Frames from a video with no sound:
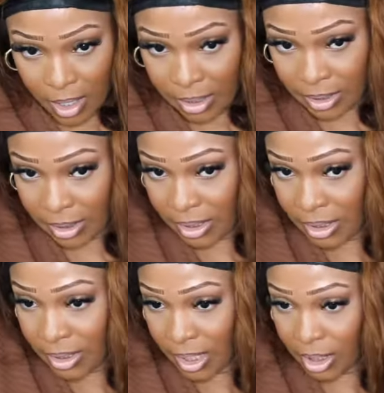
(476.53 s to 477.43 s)
because
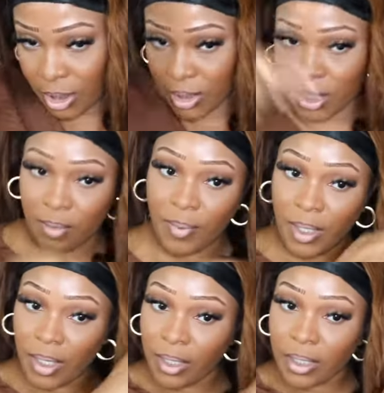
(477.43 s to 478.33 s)
this section up
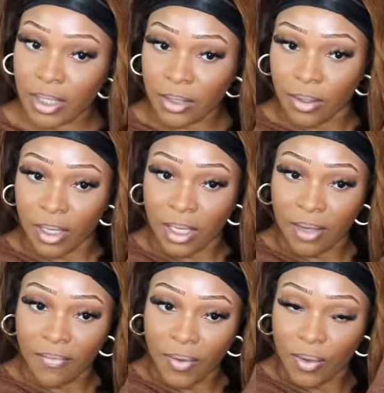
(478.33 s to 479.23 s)
here is going to
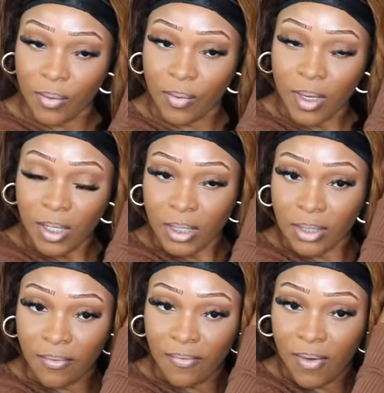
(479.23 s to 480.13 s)
give you some